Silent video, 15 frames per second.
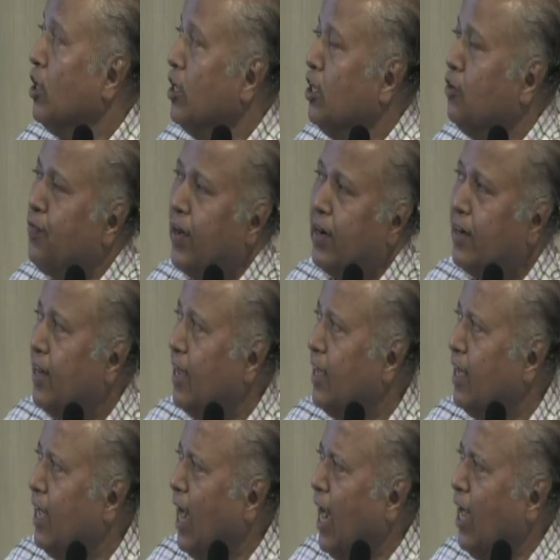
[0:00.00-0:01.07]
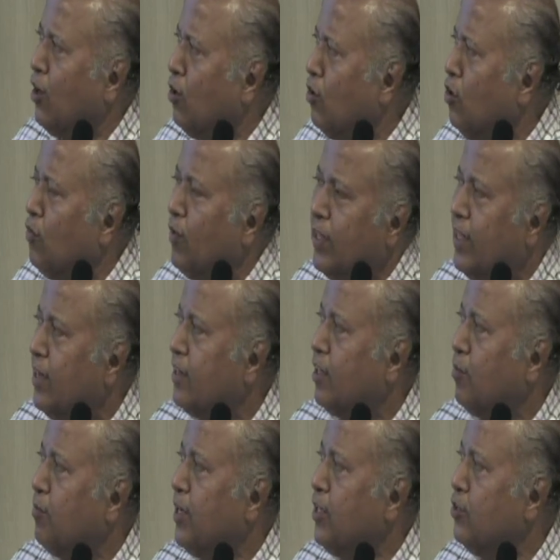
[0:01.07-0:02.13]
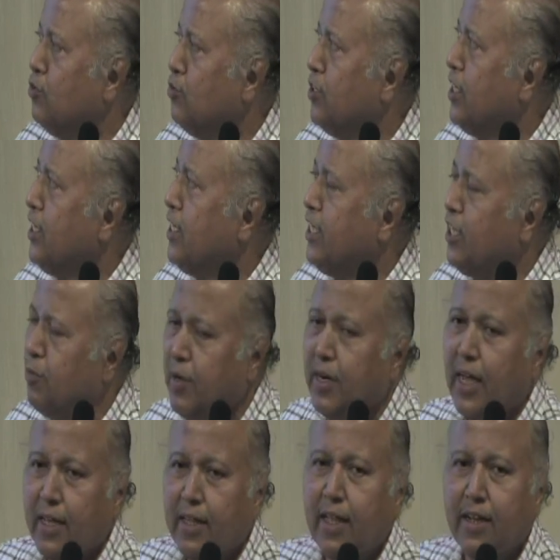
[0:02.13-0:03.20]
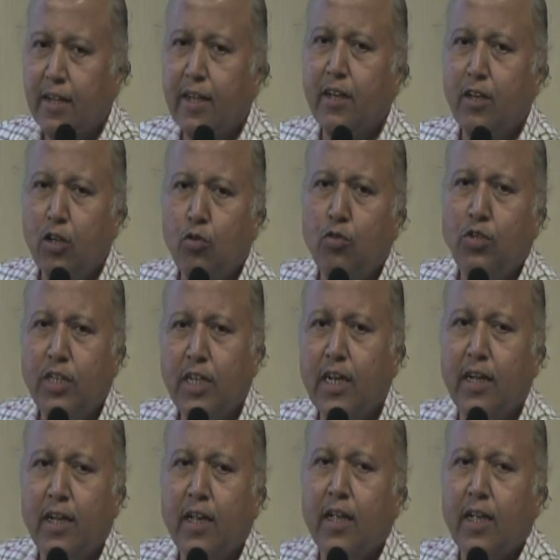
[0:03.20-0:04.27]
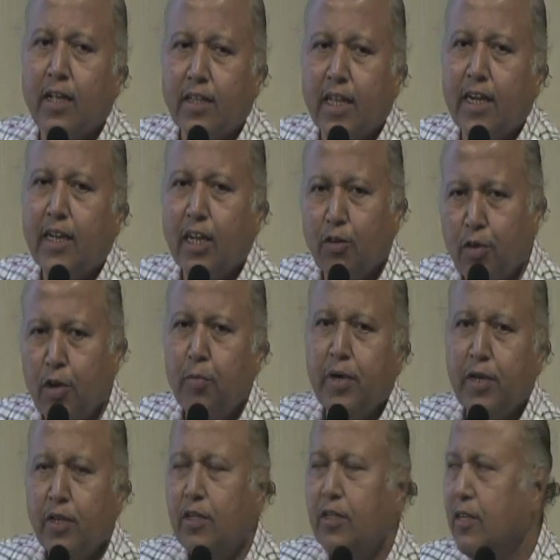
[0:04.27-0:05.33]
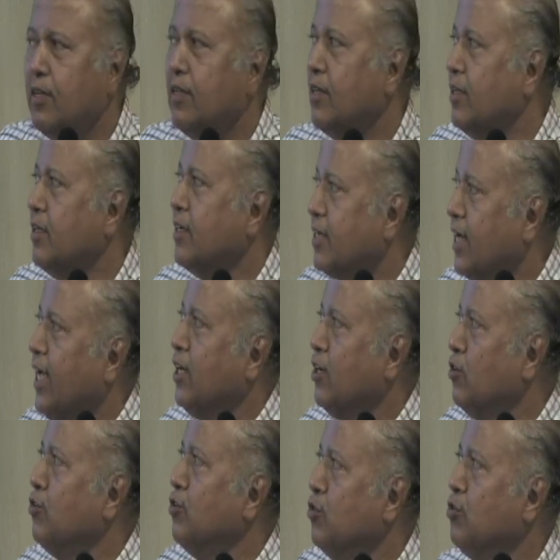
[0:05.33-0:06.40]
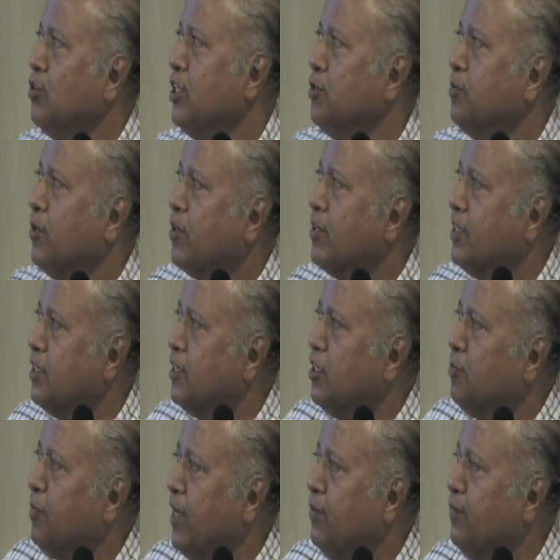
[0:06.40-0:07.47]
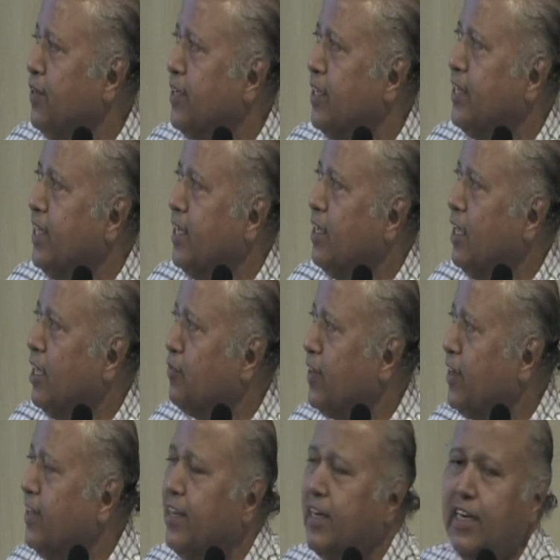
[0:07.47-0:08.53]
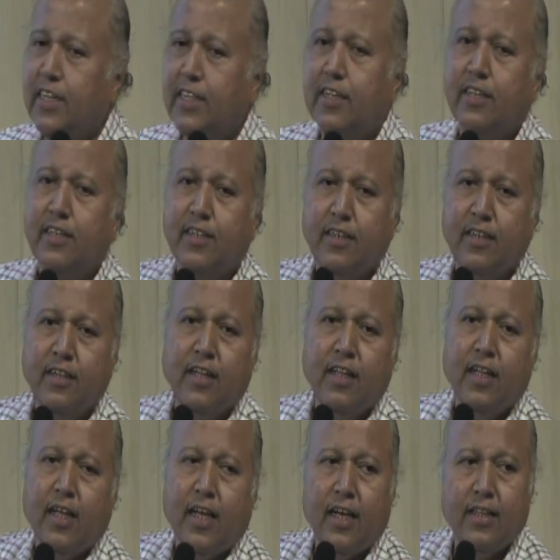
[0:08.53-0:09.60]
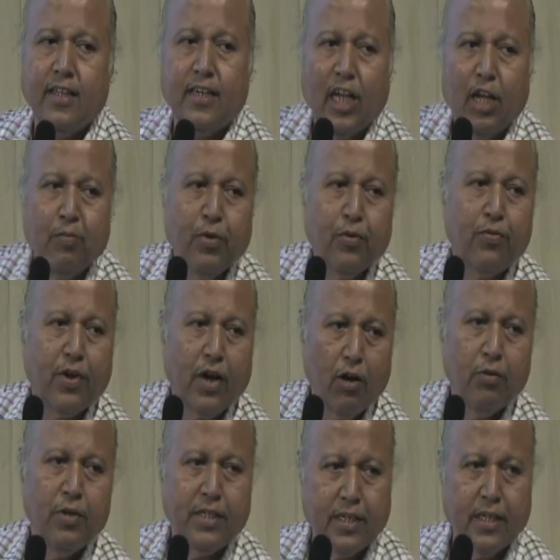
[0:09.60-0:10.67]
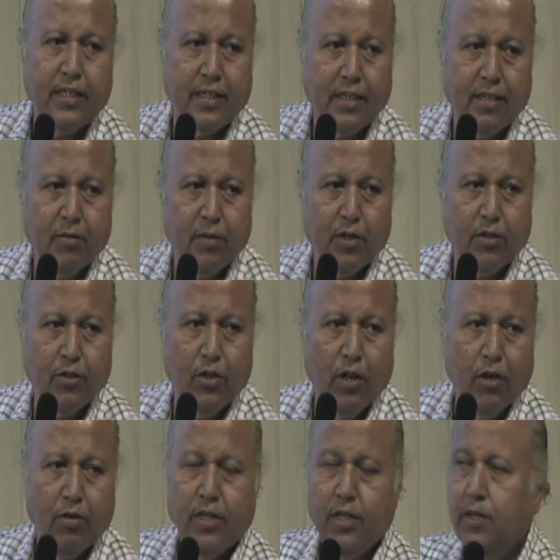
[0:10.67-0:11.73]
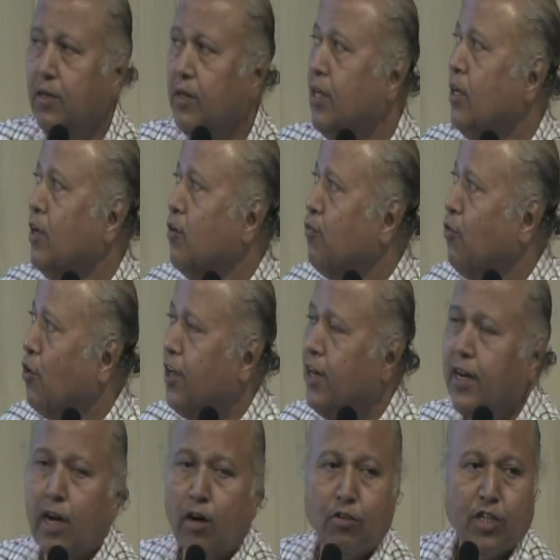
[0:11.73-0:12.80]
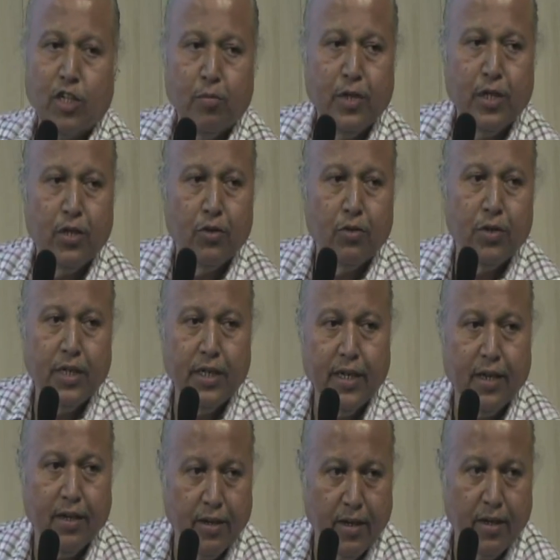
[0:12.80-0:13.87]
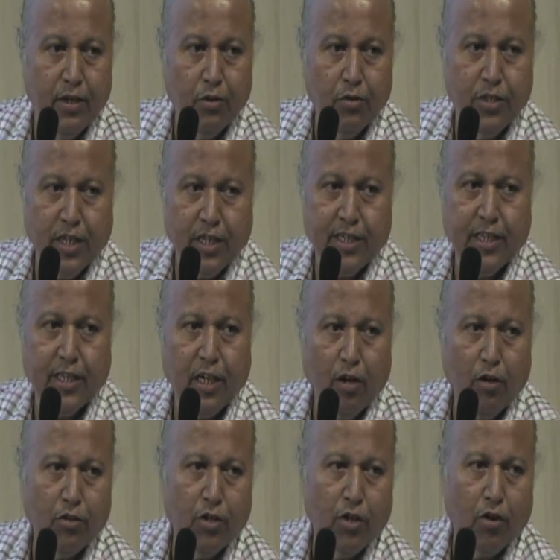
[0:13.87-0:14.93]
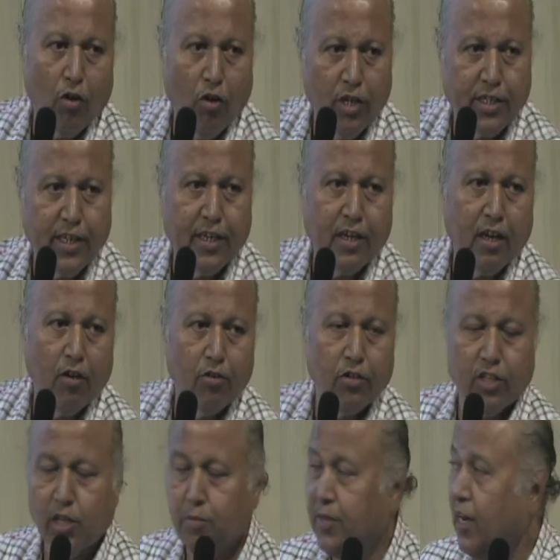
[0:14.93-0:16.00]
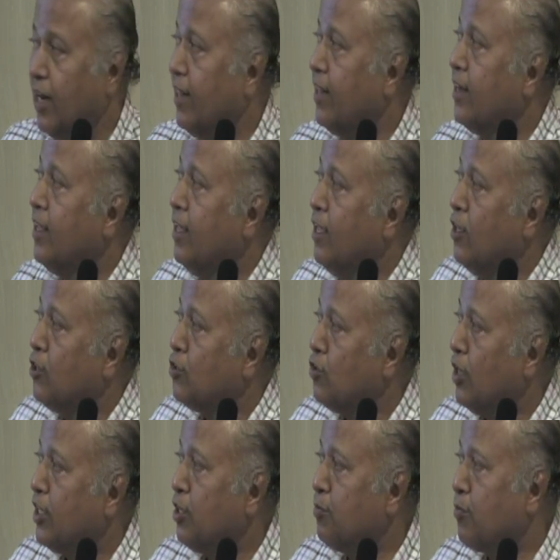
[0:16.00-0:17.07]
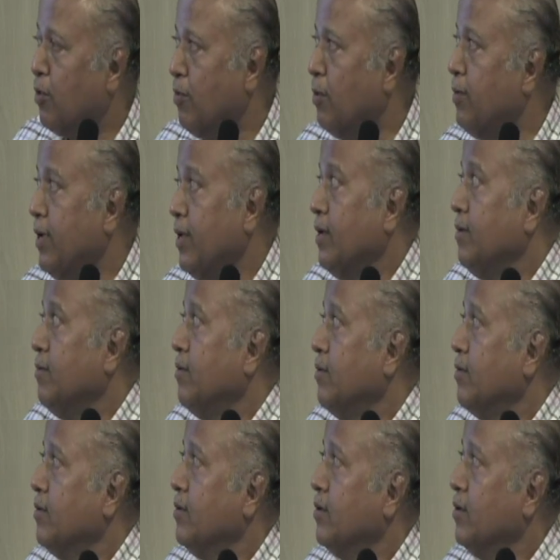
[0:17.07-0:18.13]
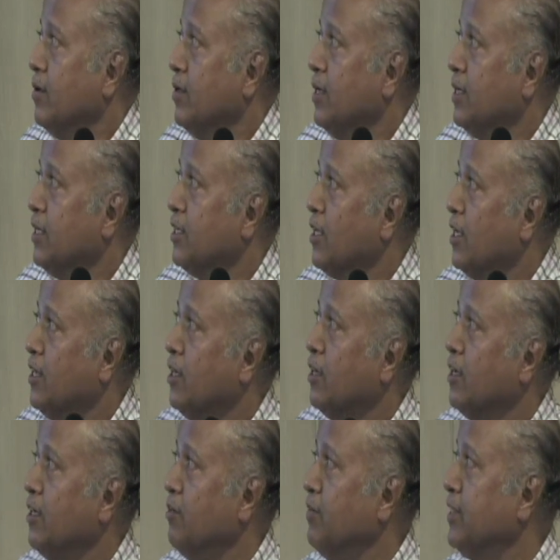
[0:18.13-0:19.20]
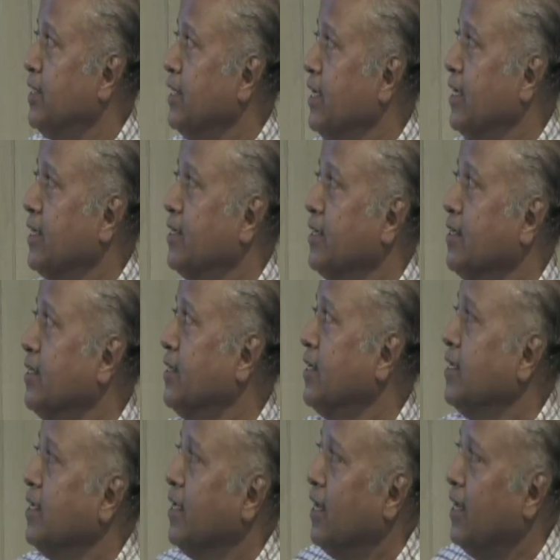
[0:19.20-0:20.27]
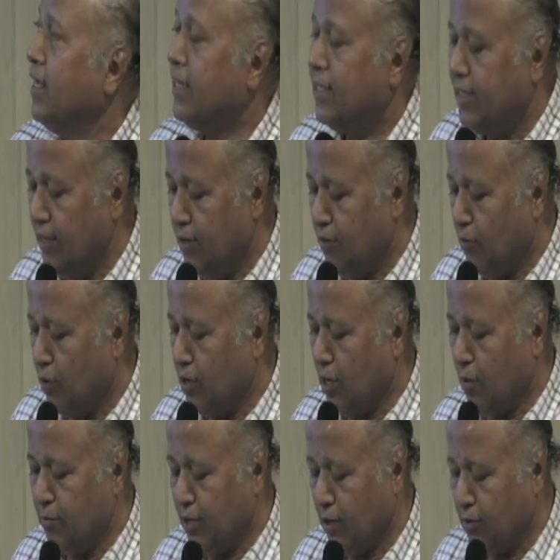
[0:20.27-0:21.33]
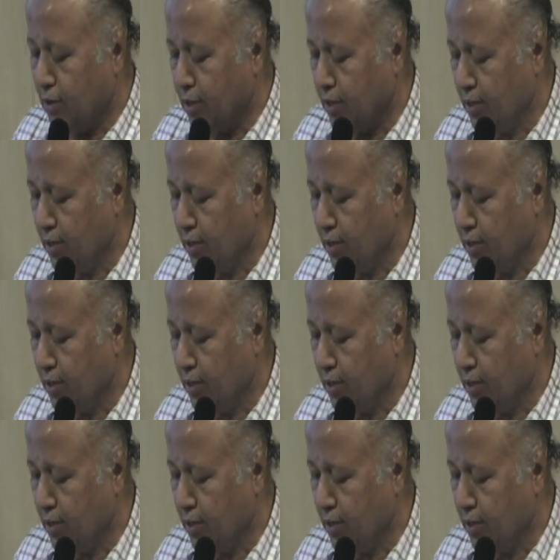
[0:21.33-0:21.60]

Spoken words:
In fact, I don't know whether somebody is using it here, but as there is a news that everybody is trying to use it because this is a beneficial thing as far as yield is concerned and the type of cow is concerned, because you have the foreign cows coming into India, Jersey cows or Holstein cows or something like that. So I think probably it is under the investigation. Let us see what comes out.